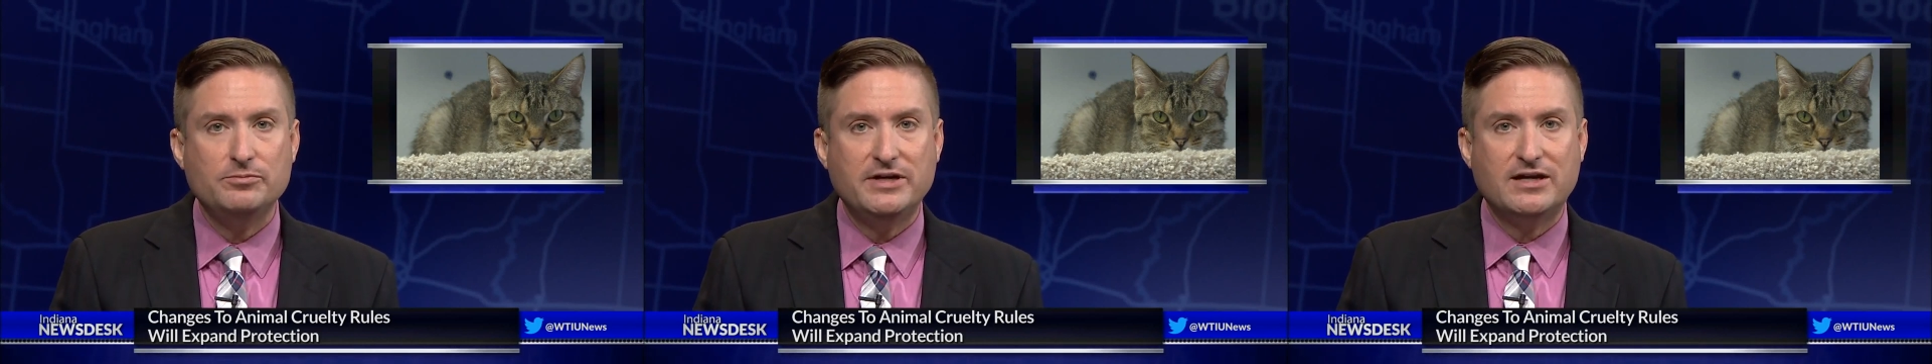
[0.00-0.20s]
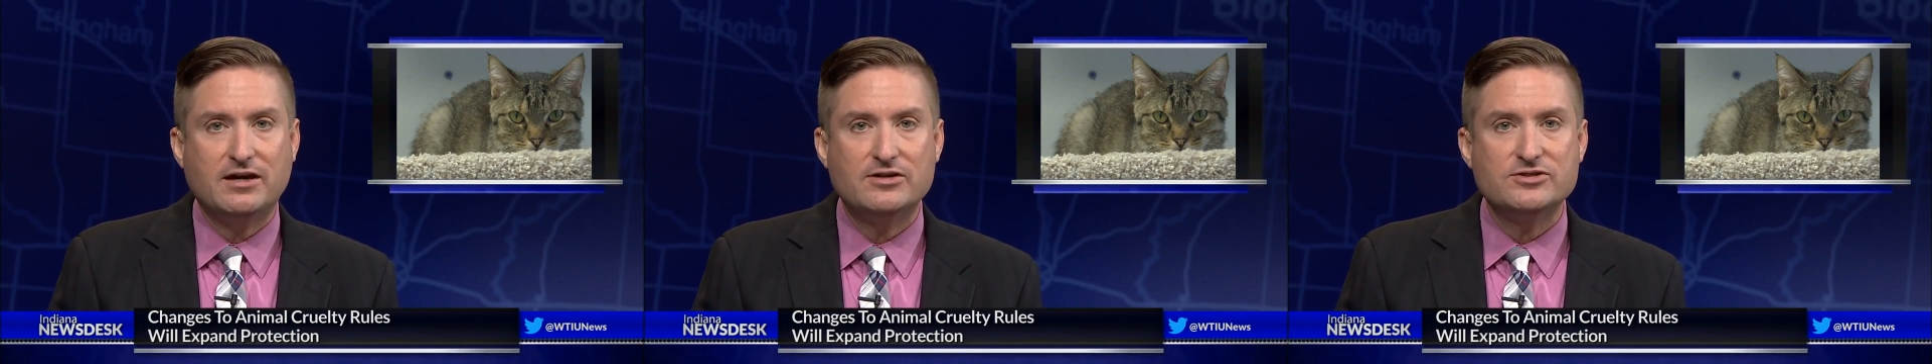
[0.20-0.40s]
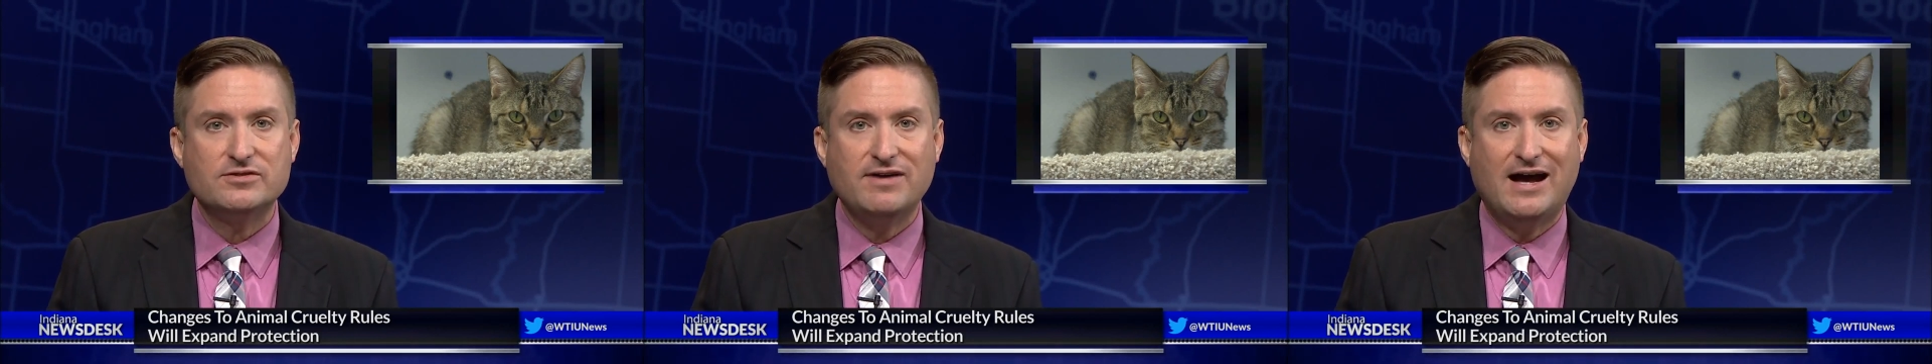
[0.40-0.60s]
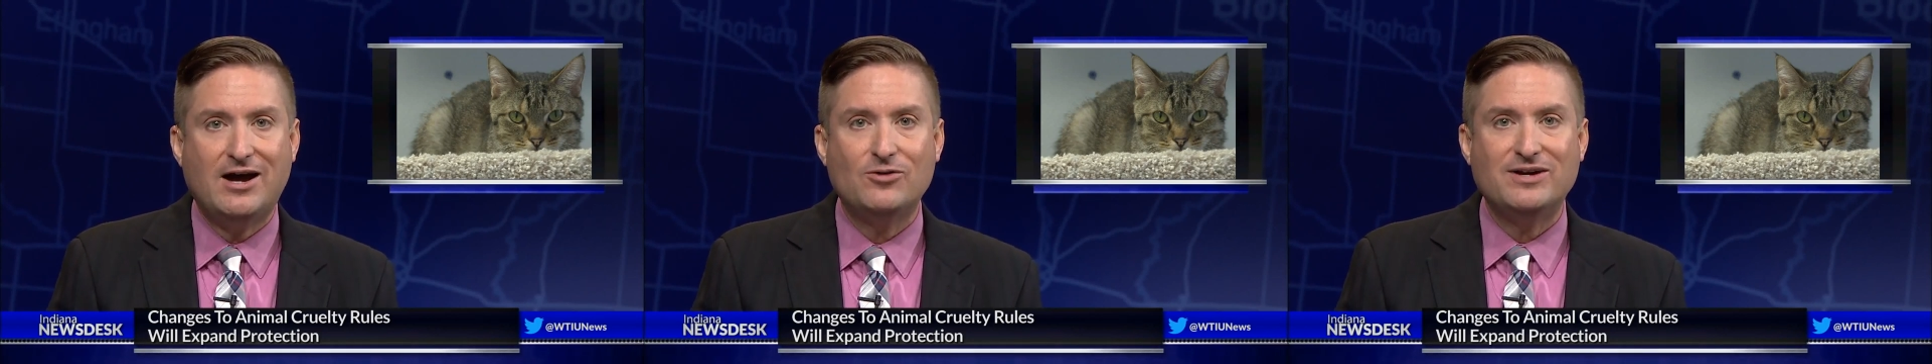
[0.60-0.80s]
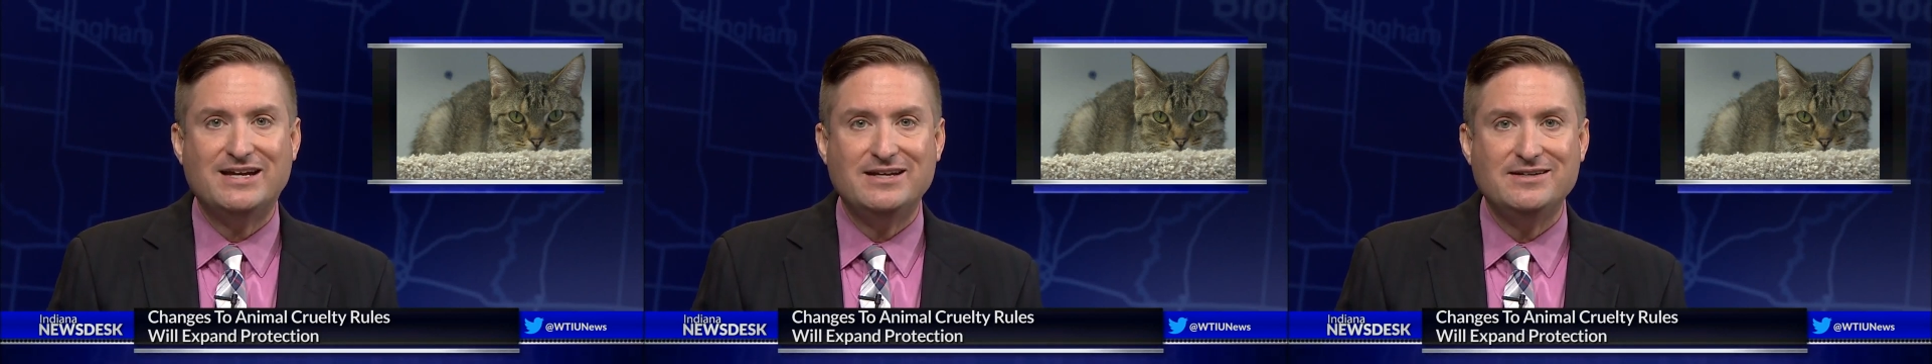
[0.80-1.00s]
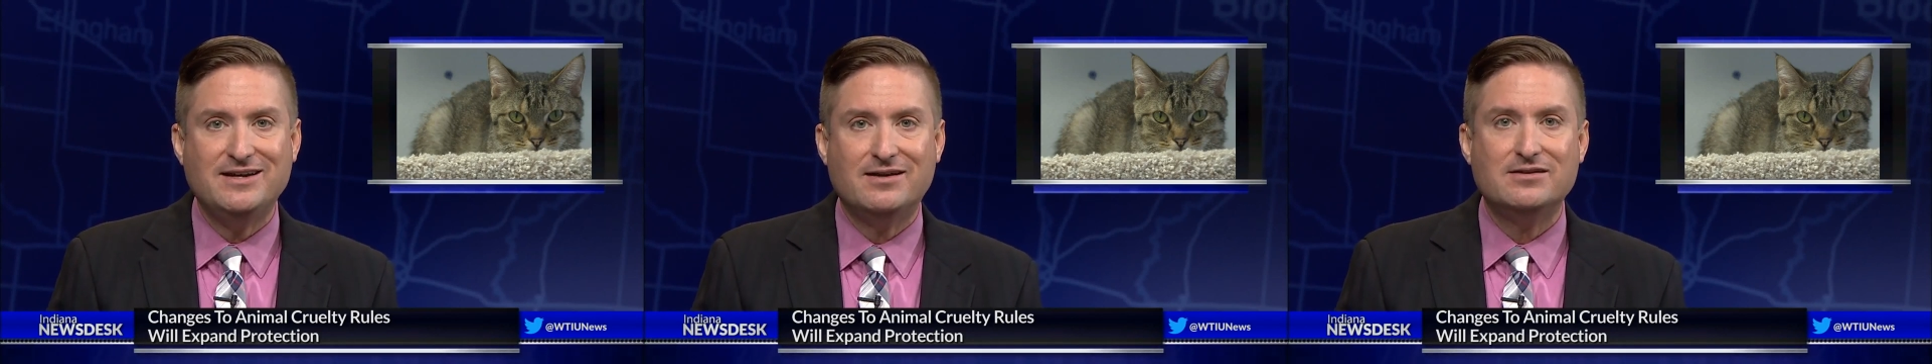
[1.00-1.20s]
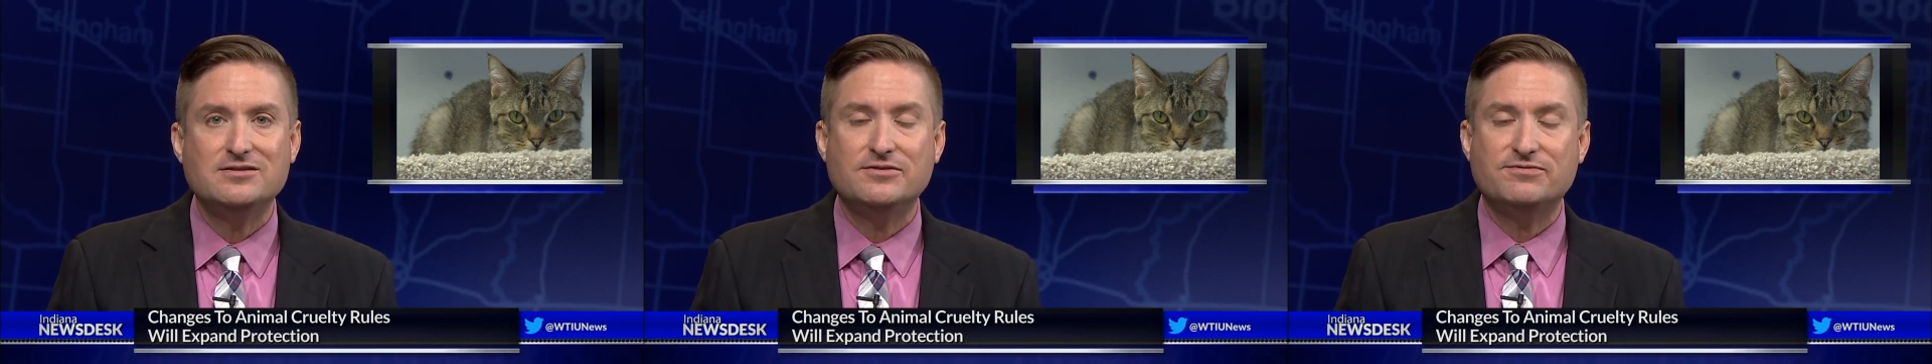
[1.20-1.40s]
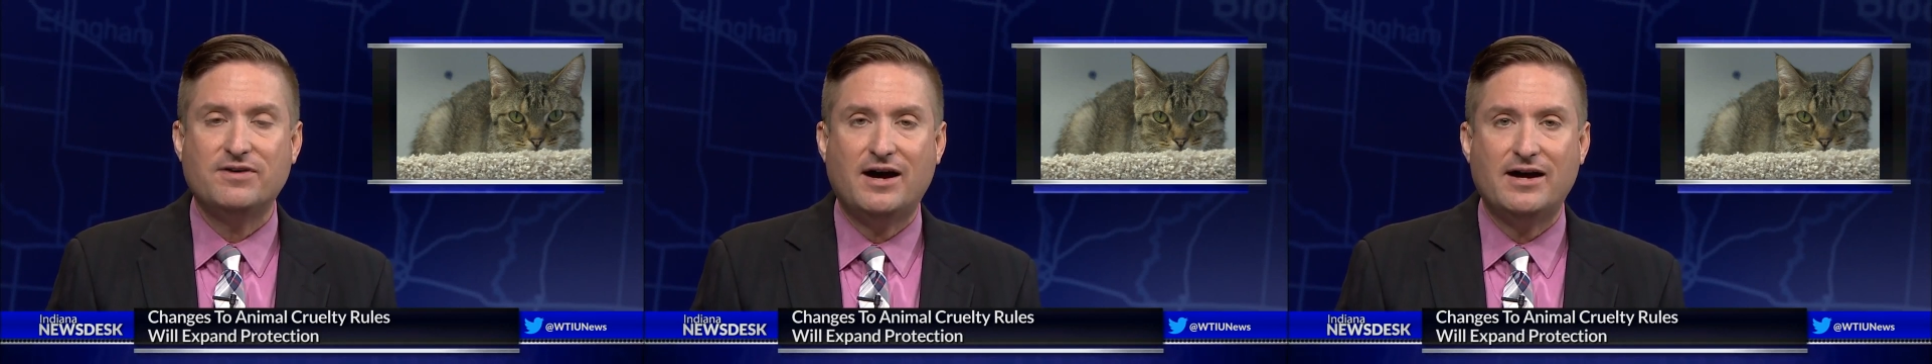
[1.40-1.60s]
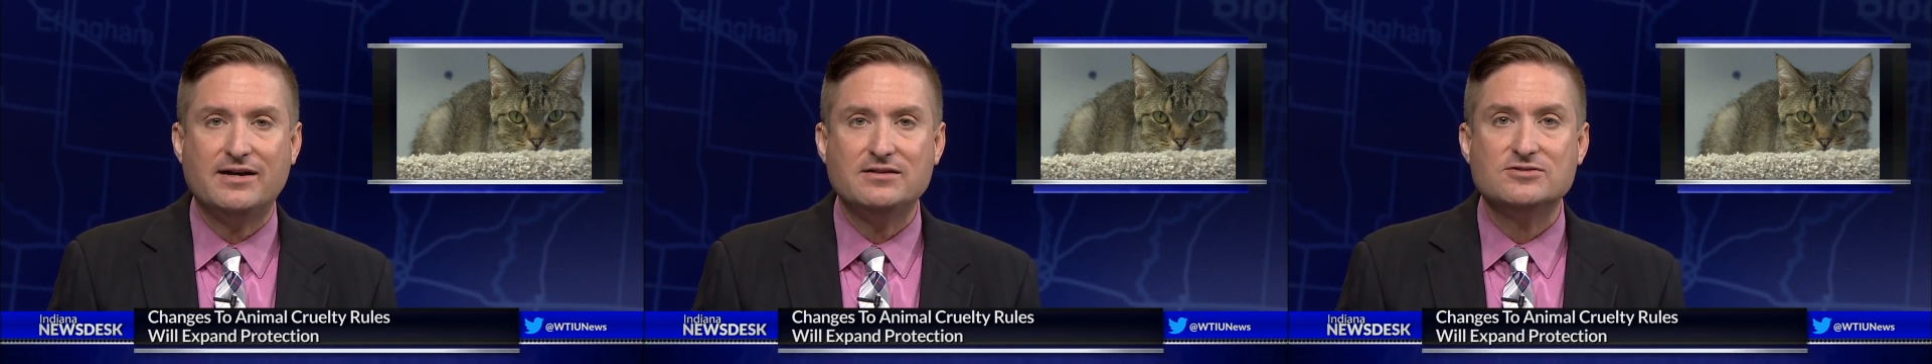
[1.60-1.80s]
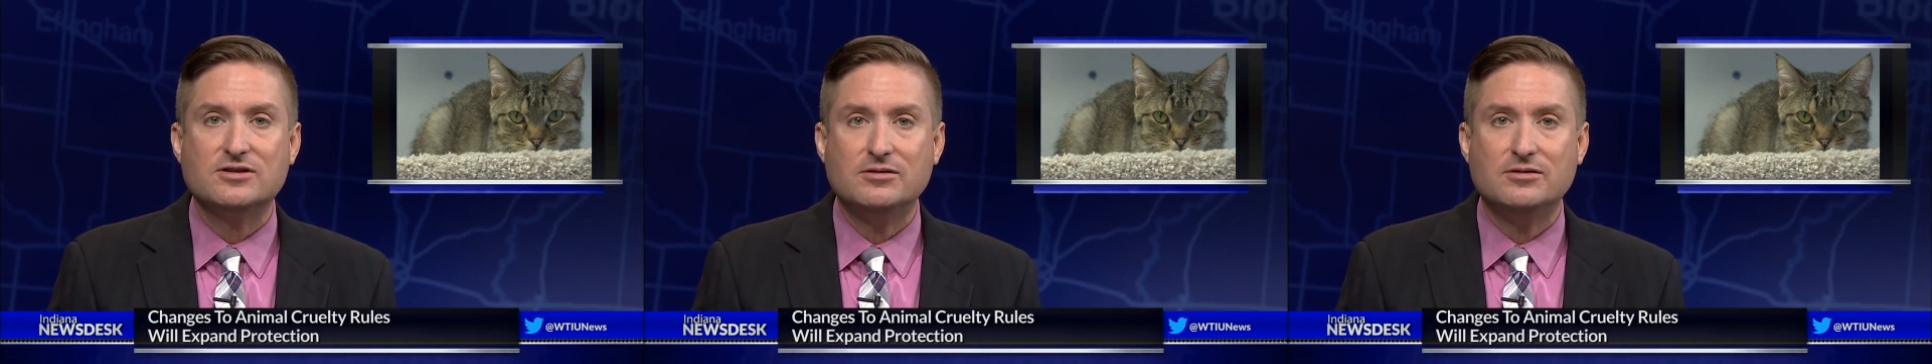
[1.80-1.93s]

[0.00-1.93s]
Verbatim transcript: because of how Indiana defines